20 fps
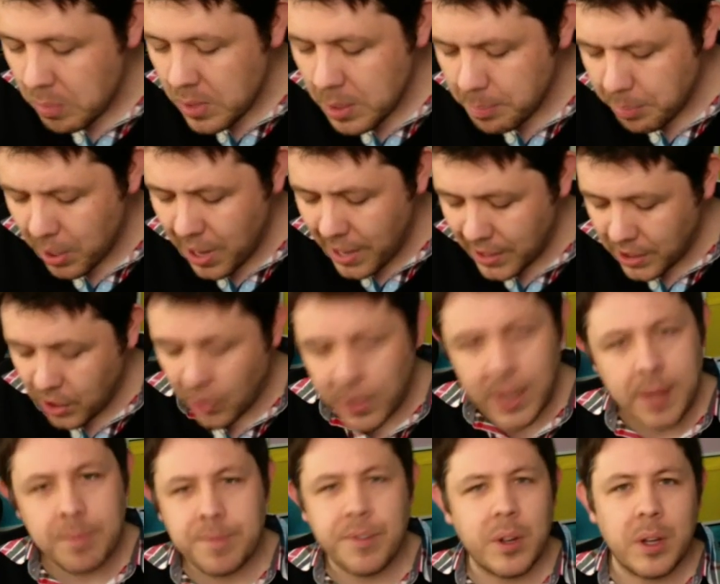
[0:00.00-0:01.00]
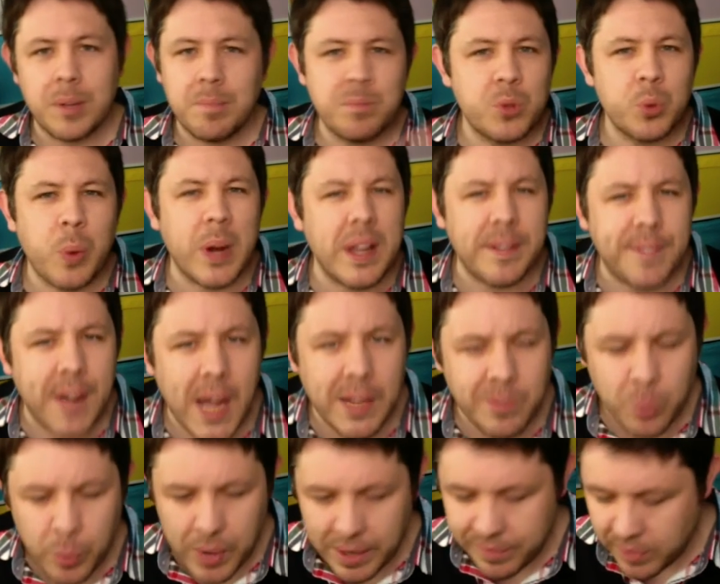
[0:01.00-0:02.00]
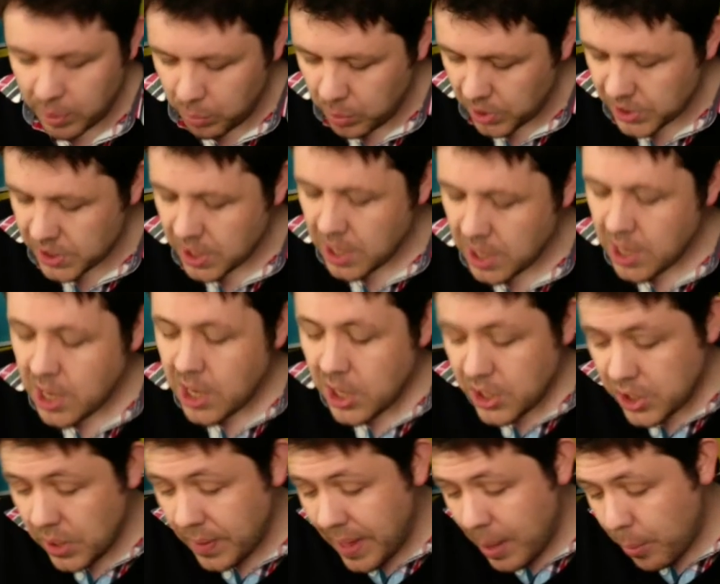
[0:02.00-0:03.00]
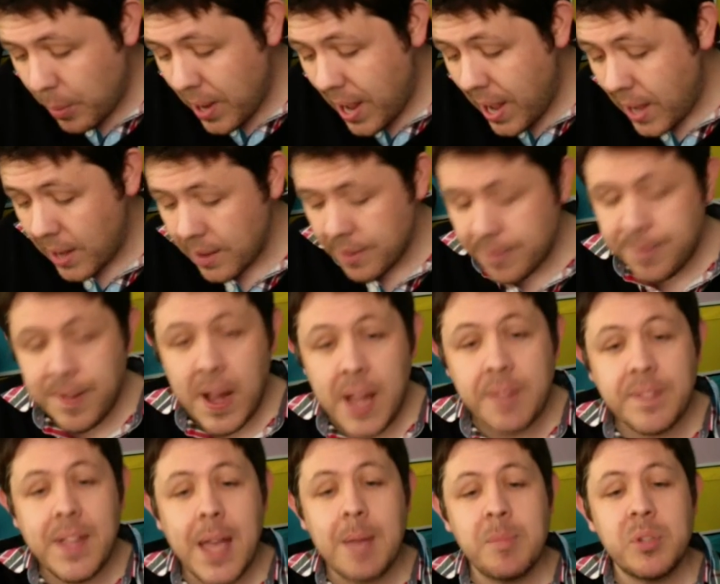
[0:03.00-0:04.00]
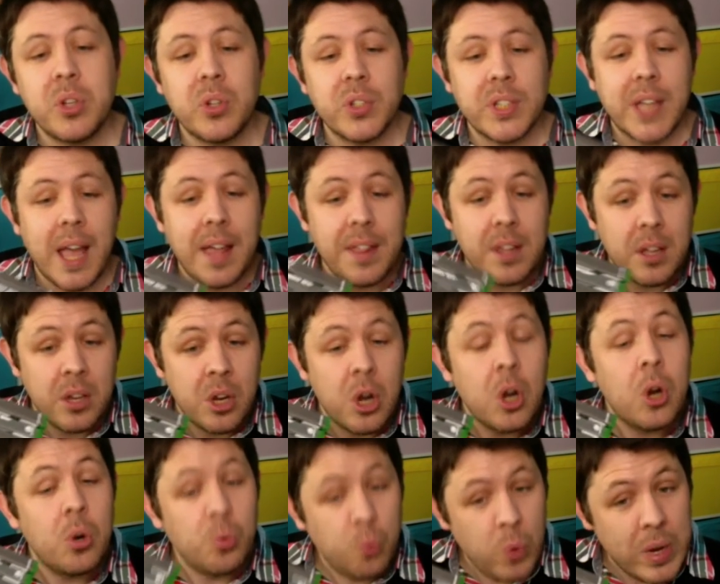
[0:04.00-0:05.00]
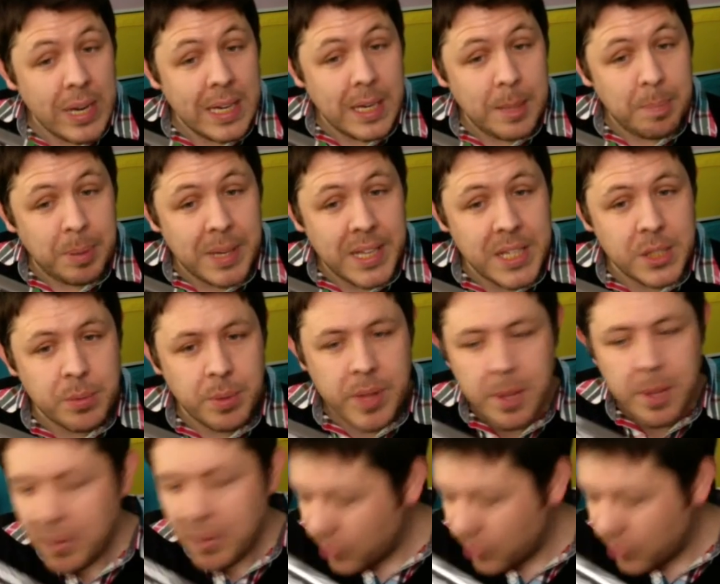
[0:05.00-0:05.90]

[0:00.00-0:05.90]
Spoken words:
But I got it for $25 or whatever it was. So there we are. 5 games altogether. Really pleased with them. And of